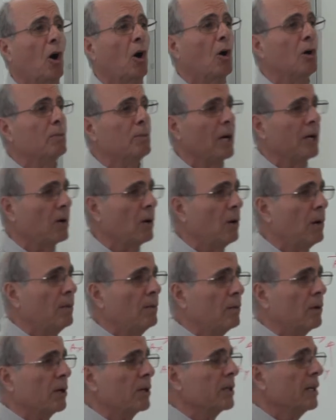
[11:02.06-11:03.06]
all my
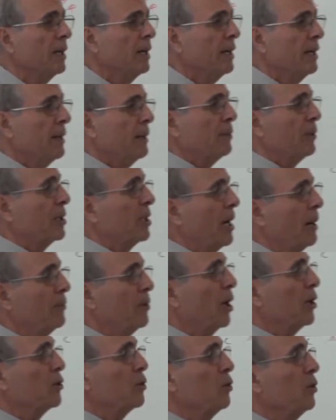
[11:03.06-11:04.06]
homework, but I'm
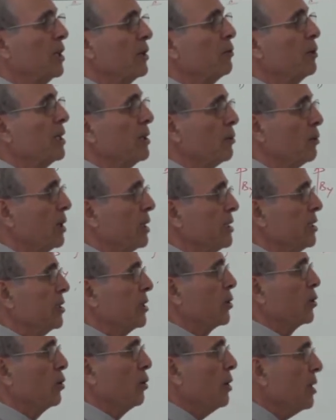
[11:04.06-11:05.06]
not doing very well in
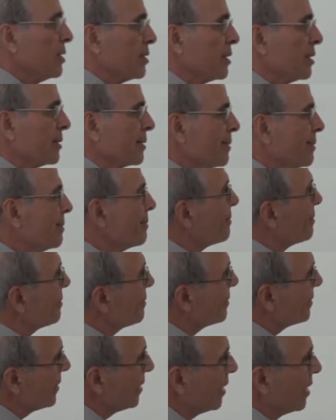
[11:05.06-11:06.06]
the quizzes.
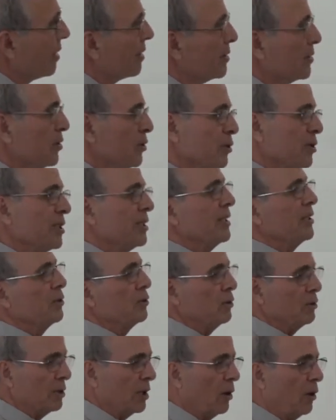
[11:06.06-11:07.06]
Oh, you didn't
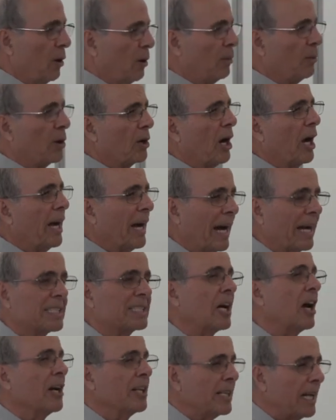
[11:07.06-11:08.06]
do the homework. I
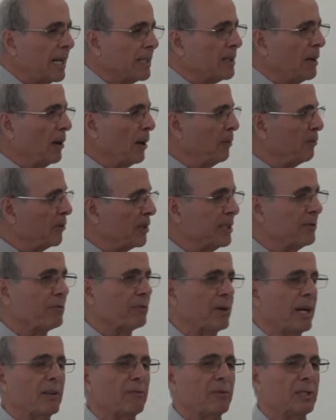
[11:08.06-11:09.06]
asked, I'm very
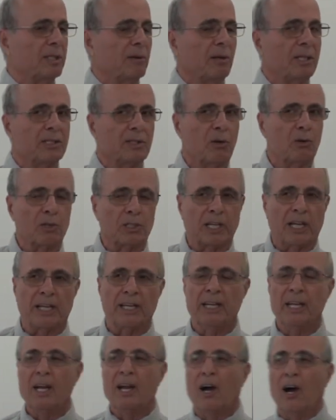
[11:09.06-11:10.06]
frank with them. I said, okay,
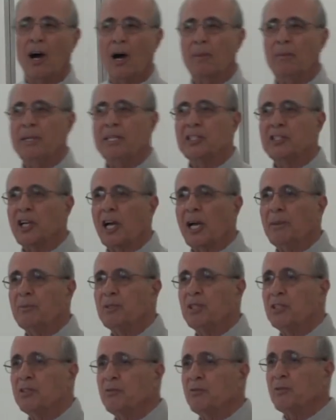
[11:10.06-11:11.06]
how many times
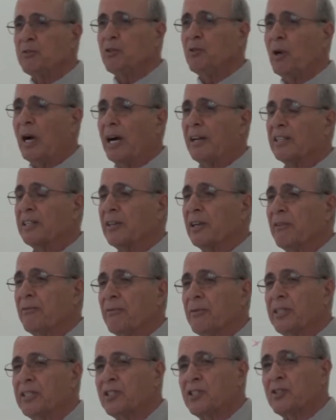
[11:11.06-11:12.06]
did you had
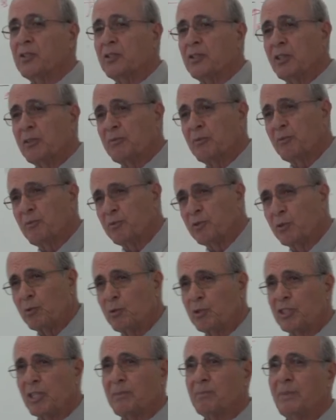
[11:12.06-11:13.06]
referenced the
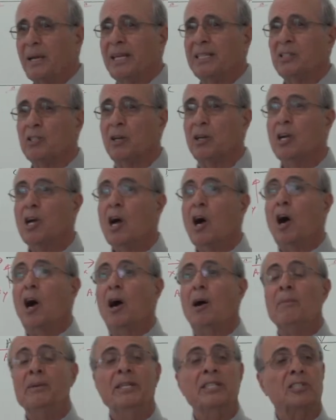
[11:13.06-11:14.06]
solution manual?
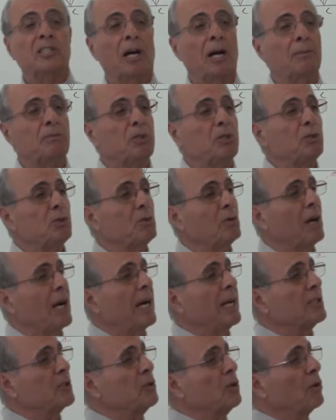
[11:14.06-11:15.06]
How many times did you
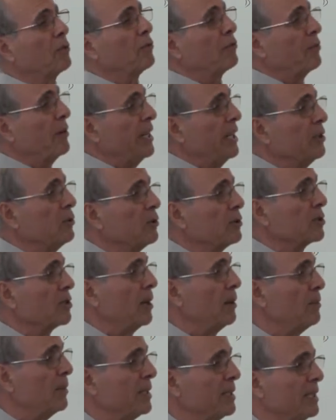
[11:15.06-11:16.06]
ask your friend or
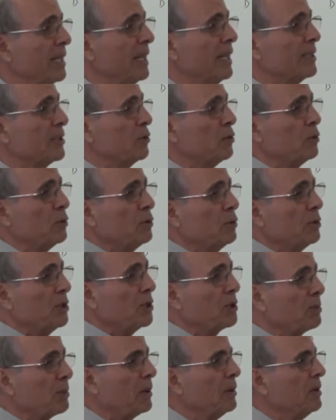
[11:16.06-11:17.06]
somebody else to do
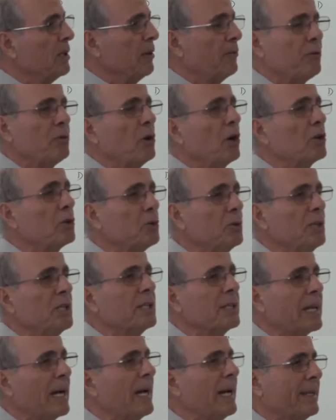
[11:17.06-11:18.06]
this for? If you are
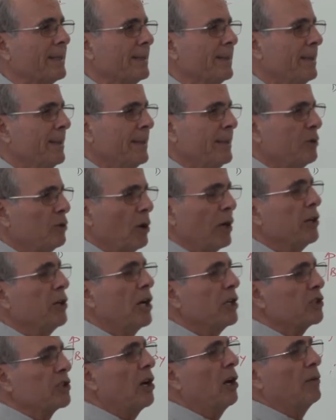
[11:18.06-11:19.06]
doing that, you are
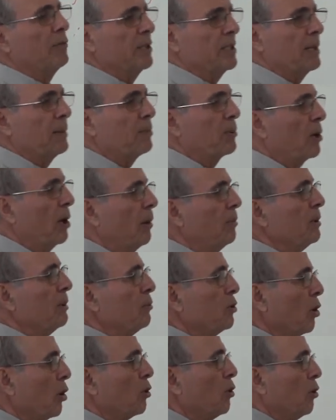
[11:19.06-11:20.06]
not solving the
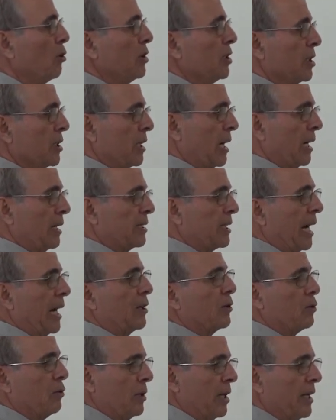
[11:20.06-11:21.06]
problem. You are only
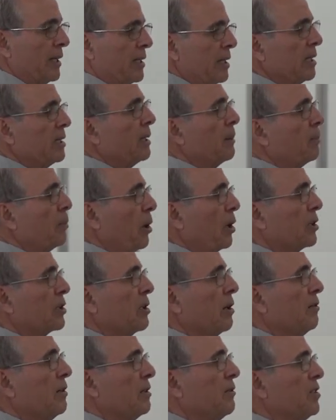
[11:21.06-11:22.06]
calculating the part
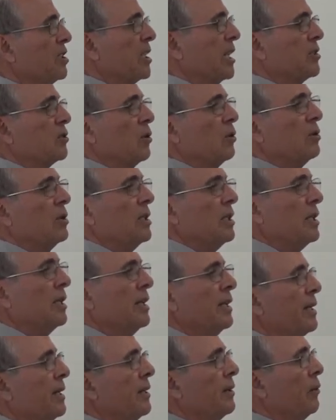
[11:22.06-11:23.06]
of it which has only
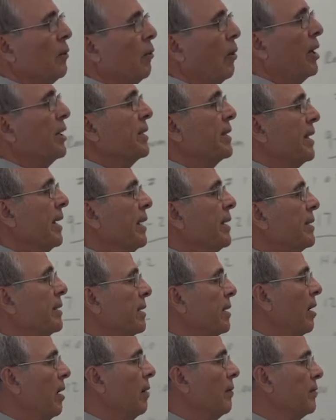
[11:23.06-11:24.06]
1/10
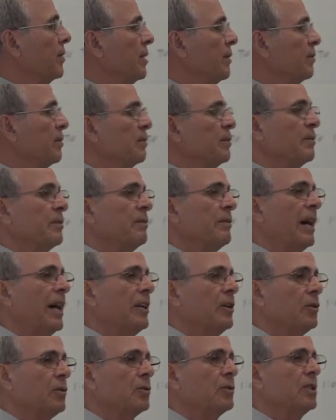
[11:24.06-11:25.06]
of the
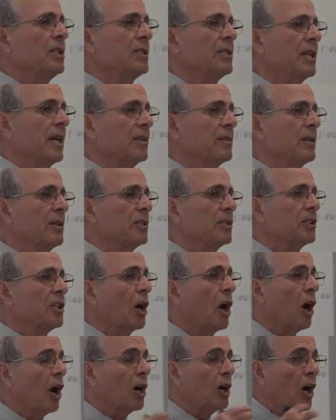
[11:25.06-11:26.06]
value. Is that
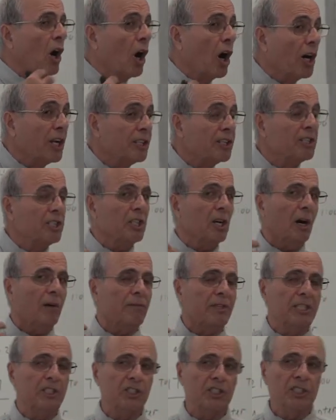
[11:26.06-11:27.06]
the idea
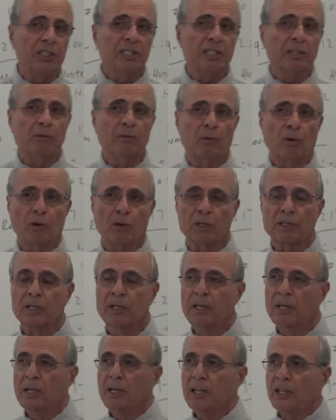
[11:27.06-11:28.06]
of engineering work
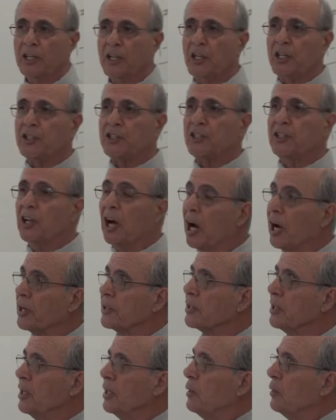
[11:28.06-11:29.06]
is
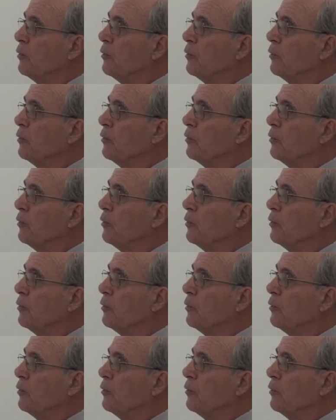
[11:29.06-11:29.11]
not